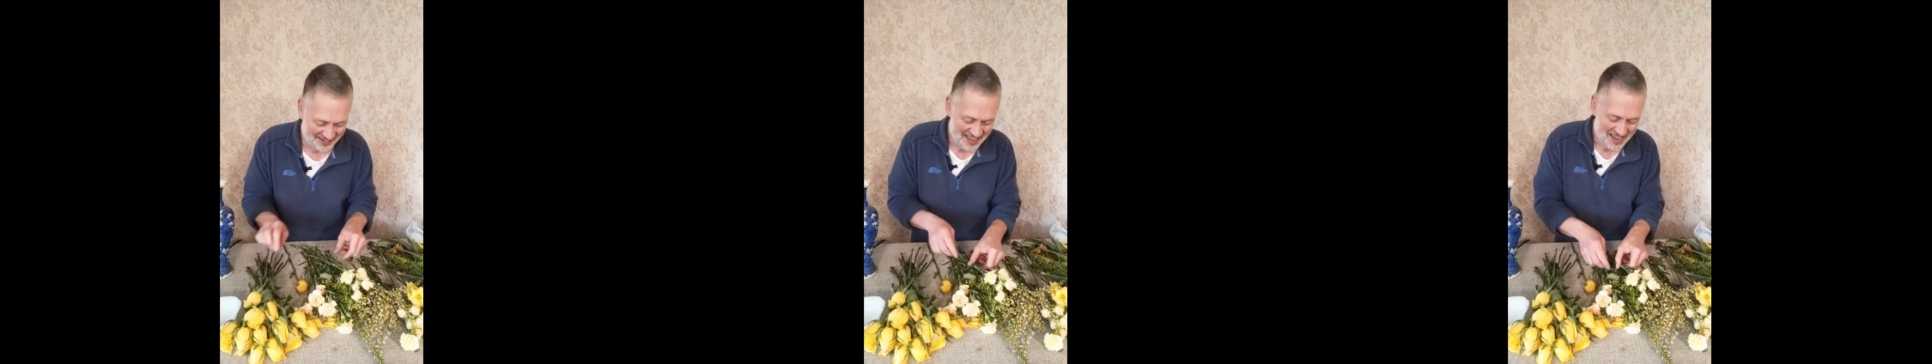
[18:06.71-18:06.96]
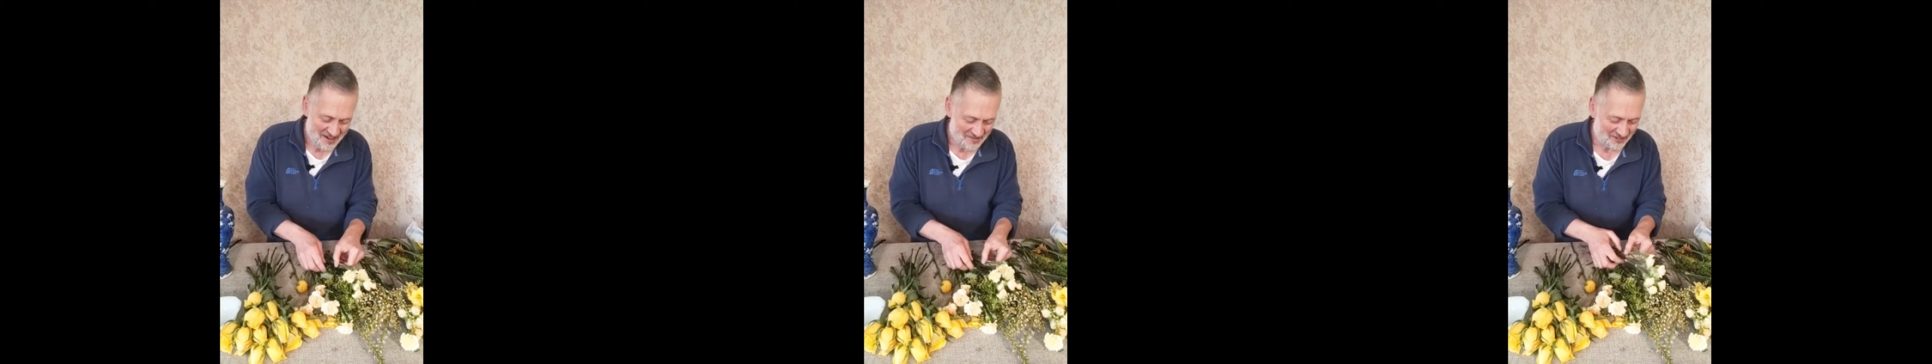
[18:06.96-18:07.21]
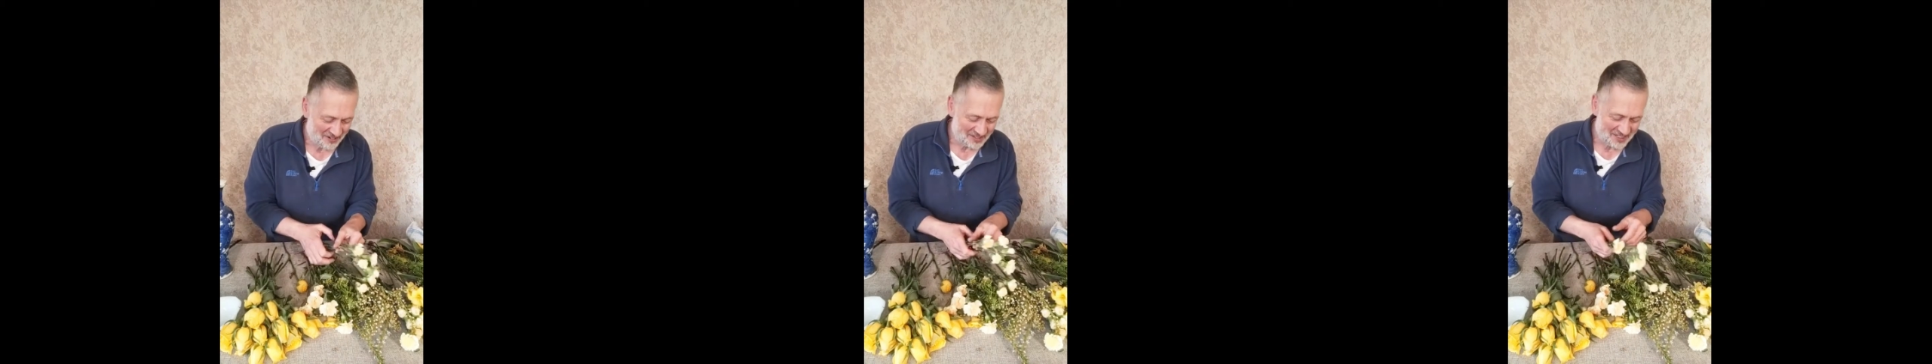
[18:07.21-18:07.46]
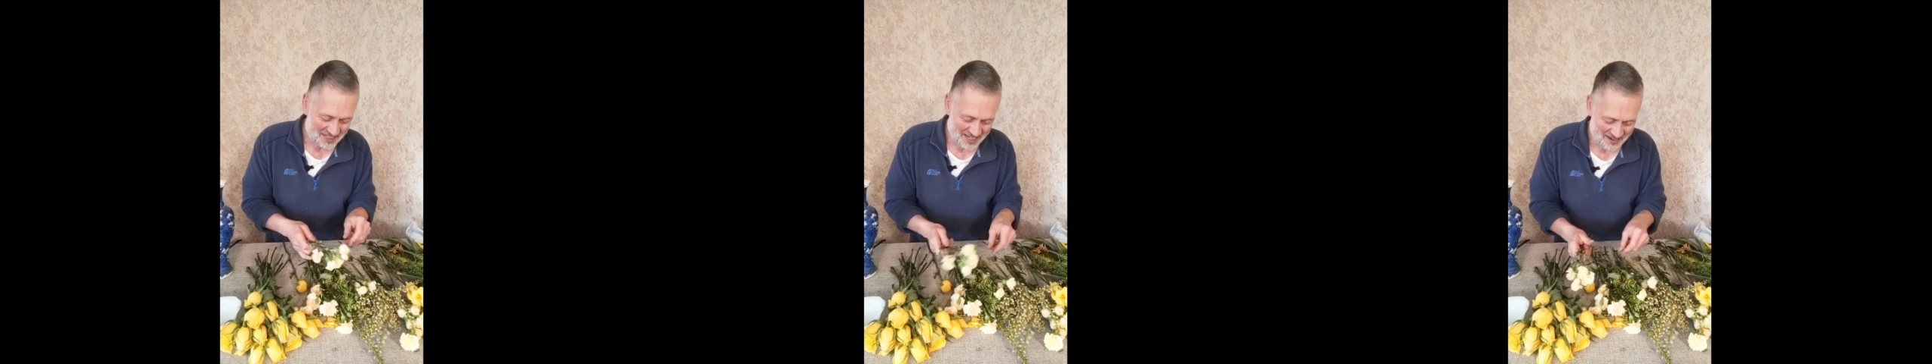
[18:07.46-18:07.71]
what's
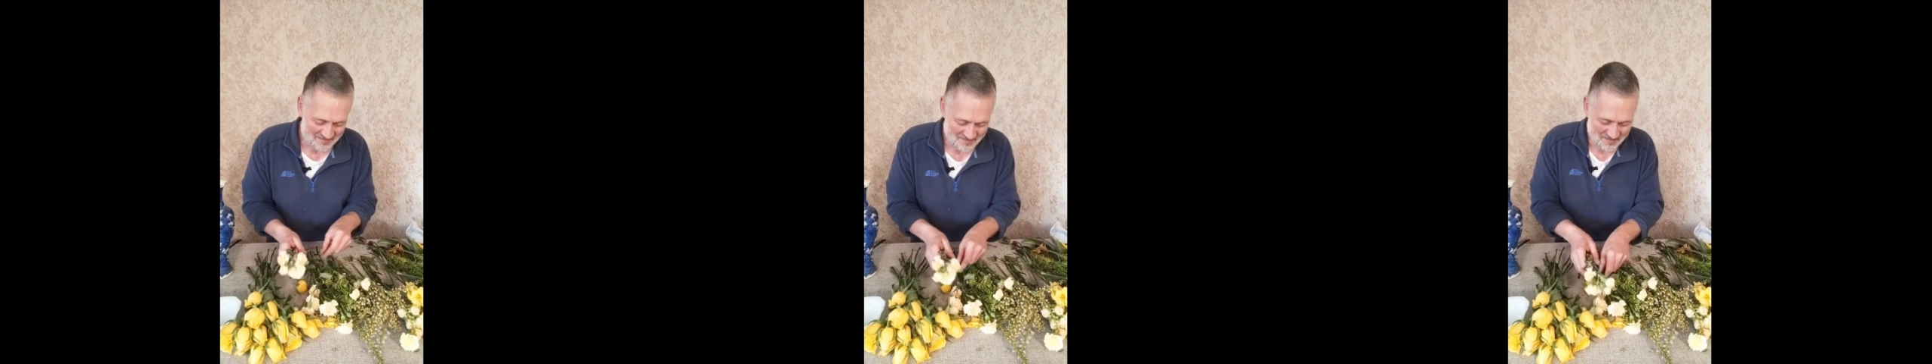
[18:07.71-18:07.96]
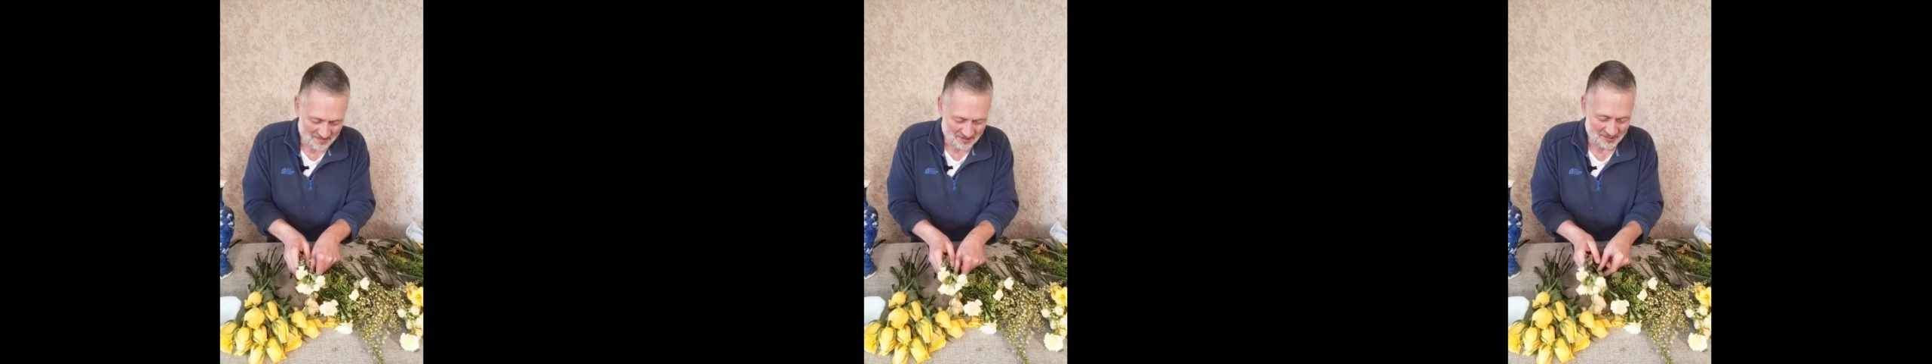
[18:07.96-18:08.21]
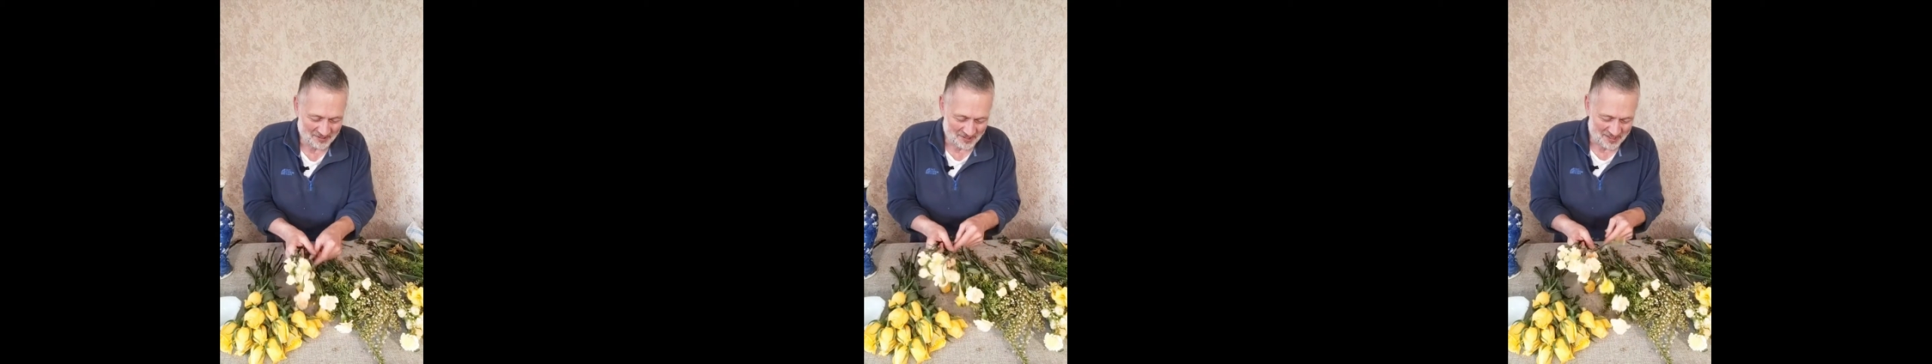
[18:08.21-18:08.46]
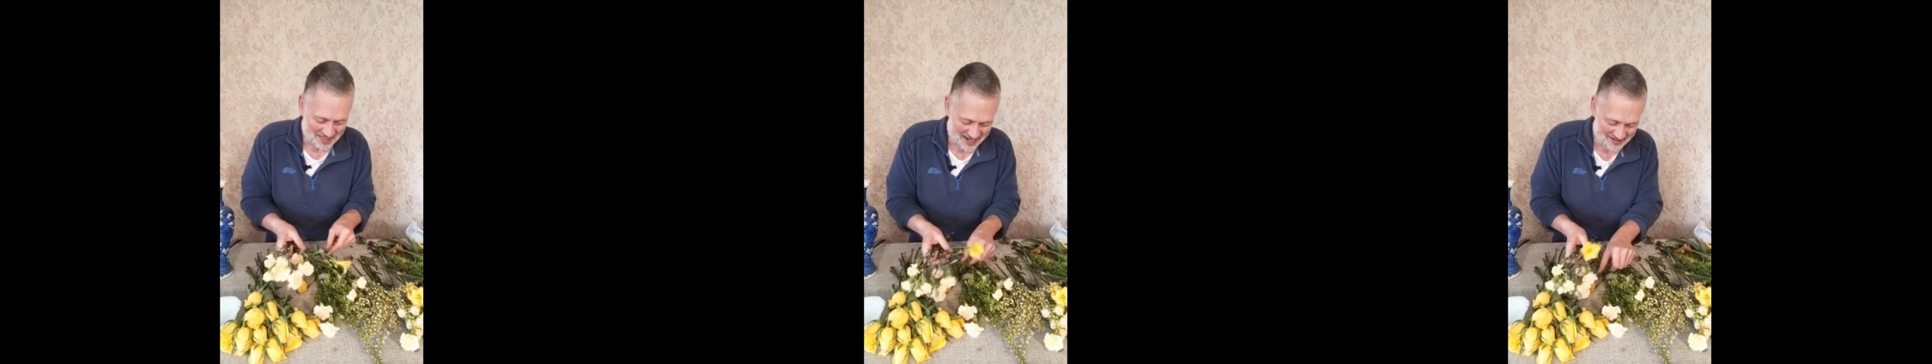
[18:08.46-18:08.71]

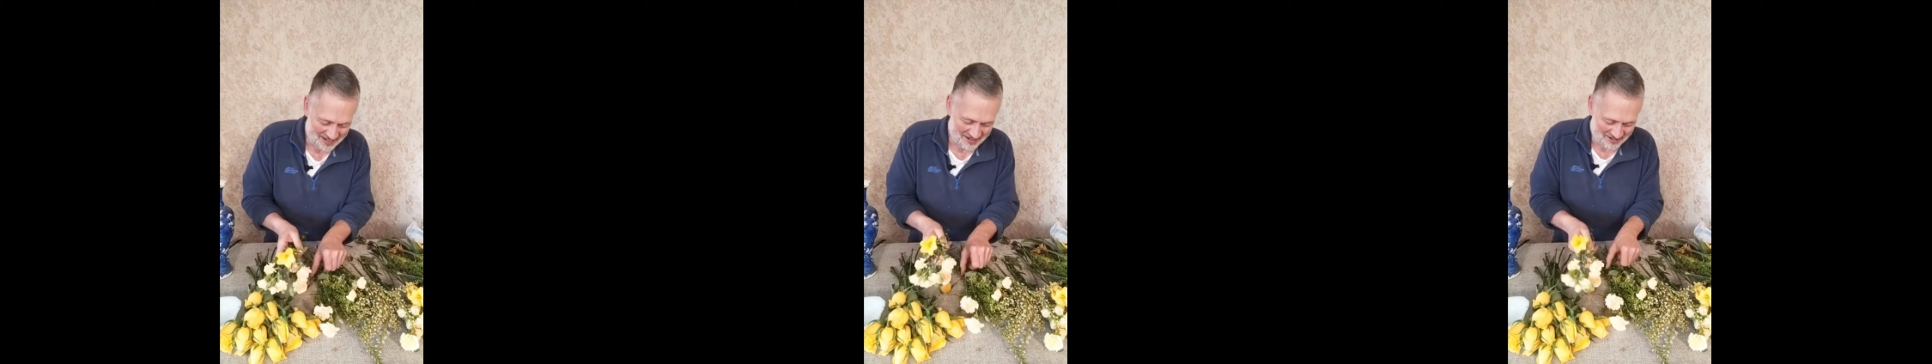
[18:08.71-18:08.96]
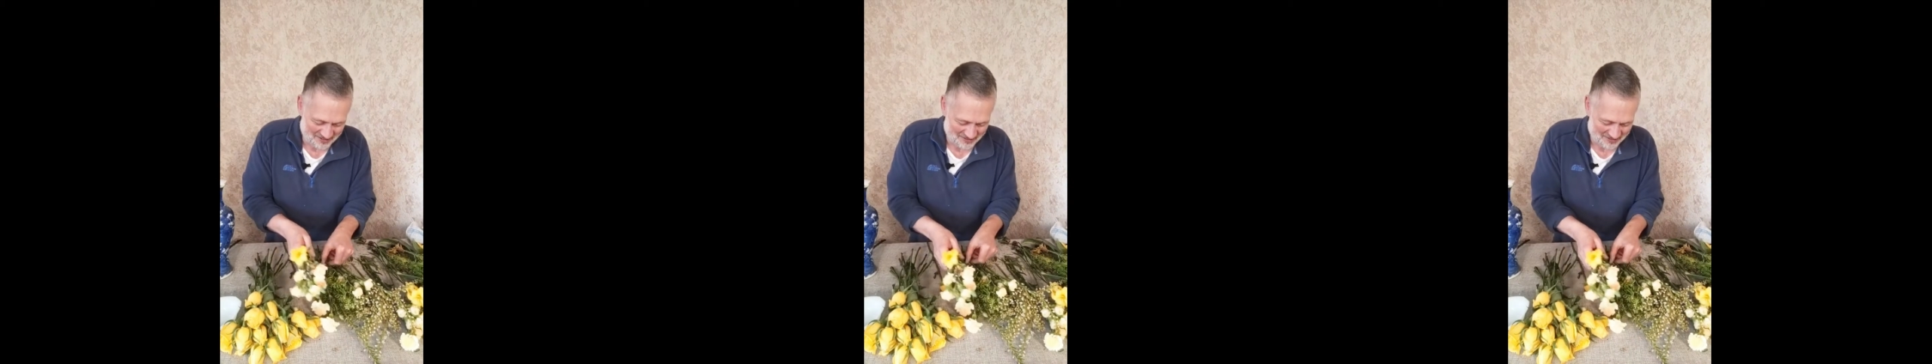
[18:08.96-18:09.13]
going on.